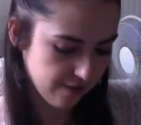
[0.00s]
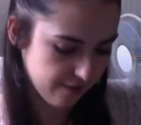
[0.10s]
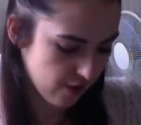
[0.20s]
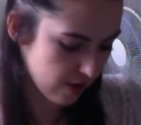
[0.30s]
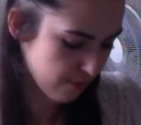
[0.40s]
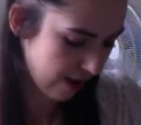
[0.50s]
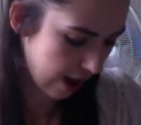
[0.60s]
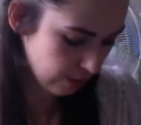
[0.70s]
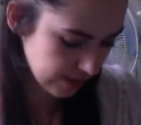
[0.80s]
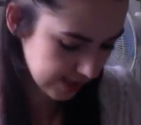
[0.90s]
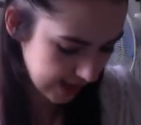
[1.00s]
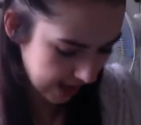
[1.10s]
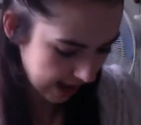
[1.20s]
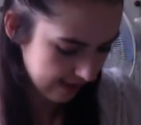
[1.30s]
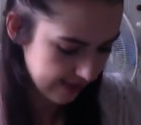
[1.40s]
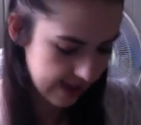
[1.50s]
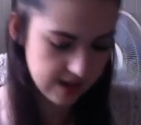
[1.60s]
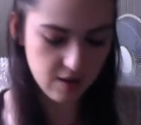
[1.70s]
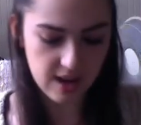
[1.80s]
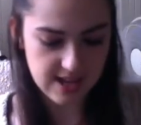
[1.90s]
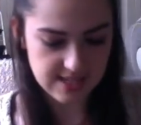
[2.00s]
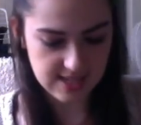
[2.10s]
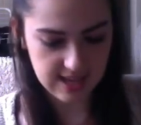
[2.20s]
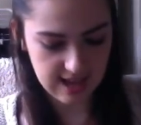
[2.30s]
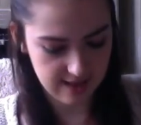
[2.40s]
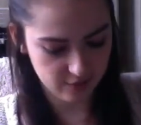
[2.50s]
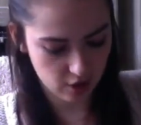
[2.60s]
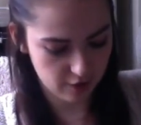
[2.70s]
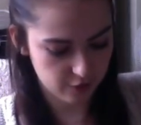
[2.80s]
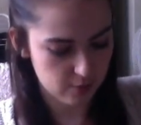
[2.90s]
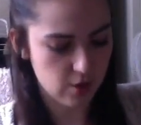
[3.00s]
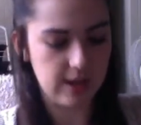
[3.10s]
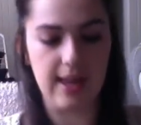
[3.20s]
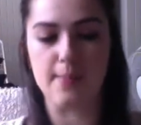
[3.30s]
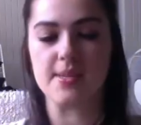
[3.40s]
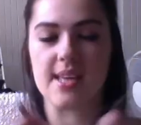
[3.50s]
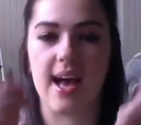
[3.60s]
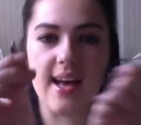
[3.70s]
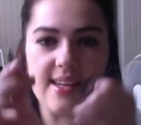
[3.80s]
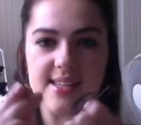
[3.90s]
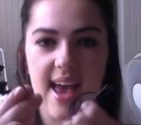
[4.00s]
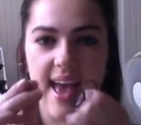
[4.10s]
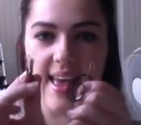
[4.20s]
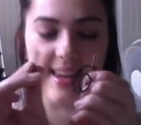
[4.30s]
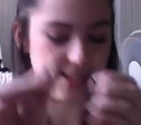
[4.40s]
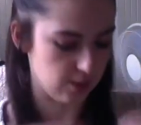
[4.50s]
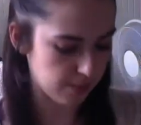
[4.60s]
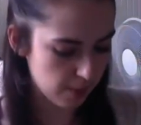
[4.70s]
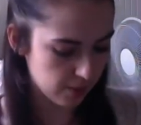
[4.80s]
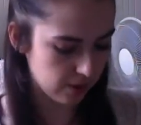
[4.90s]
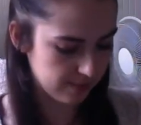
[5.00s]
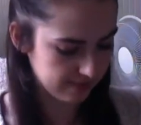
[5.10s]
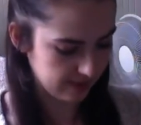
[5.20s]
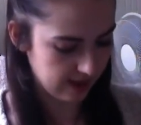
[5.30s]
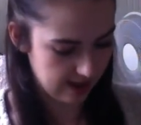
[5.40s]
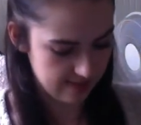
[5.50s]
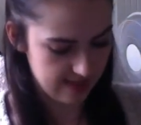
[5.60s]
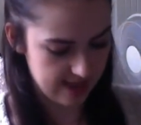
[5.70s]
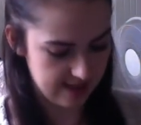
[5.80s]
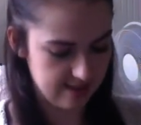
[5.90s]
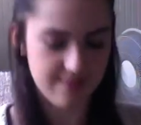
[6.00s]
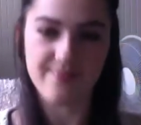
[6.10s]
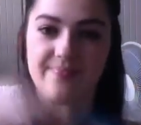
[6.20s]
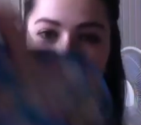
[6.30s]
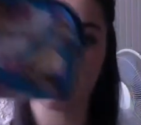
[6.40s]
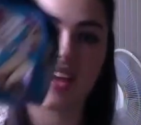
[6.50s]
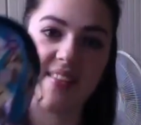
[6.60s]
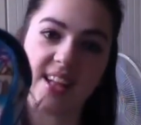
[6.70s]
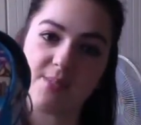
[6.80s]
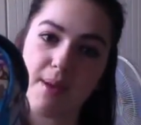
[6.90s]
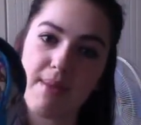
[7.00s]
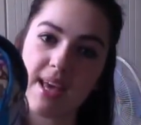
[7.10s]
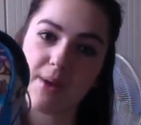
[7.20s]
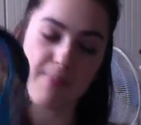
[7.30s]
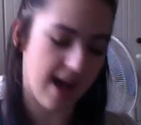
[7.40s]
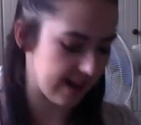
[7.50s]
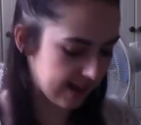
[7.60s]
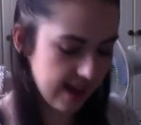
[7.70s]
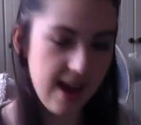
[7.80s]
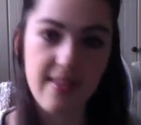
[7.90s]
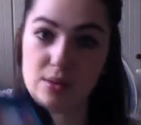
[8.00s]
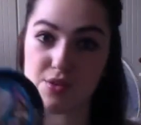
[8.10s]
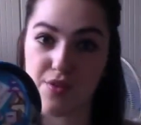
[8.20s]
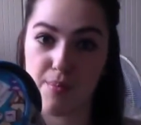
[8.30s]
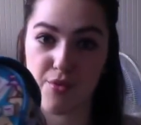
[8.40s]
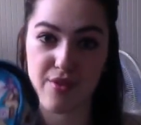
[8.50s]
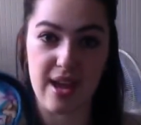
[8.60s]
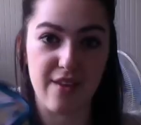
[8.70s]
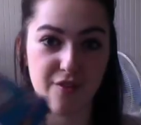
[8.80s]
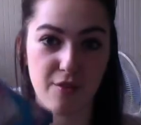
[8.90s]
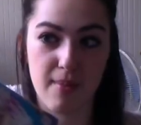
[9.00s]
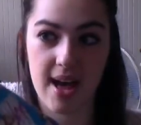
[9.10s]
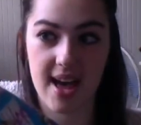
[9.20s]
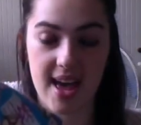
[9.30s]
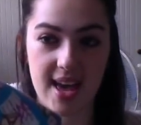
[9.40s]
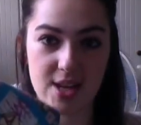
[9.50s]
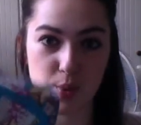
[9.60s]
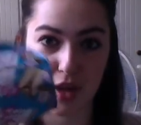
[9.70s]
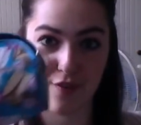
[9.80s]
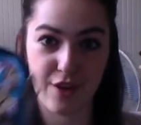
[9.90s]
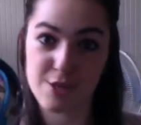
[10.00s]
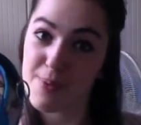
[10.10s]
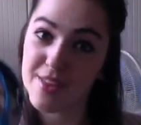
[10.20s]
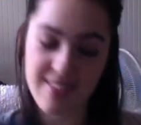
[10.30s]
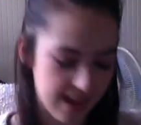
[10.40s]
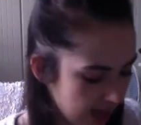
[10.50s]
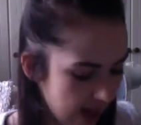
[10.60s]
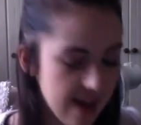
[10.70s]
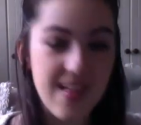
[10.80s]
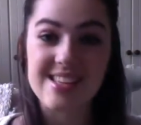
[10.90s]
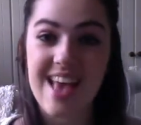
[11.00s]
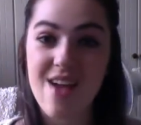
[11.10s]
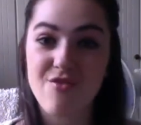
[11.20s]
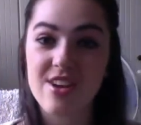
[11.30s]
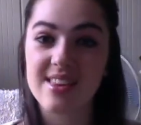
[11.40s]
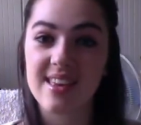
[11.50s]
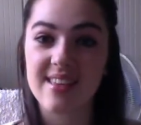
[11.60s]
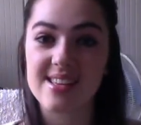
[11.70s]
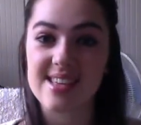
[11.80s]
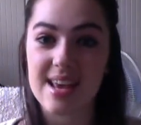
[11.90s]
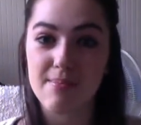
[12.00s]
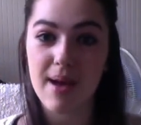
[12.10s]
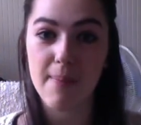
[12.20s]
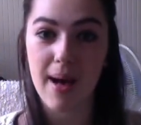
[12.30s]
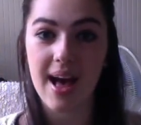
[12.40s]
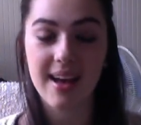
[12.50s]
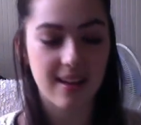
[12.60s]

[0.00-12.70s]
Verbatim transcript: furry brows. And then lastly, I've got a few more clips and a little bobble. And then that's my makeup bag. And that was from Maria for my 21st birthday. Uh, that's everything that's in my bag.